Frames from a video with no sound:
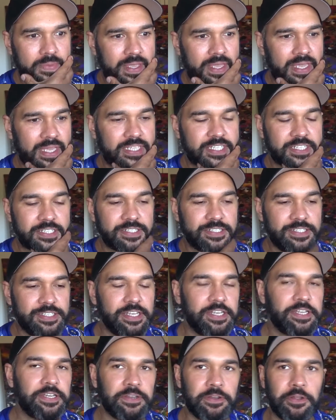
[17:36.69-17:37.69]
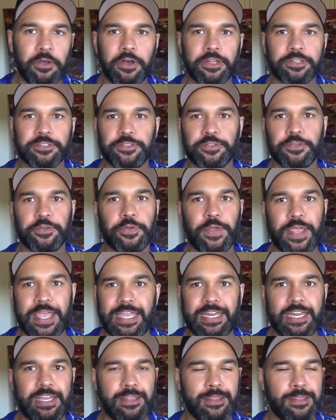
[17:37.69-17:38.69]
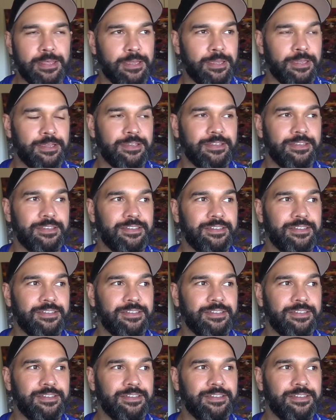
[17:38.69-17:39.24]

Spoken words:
He just did not do anything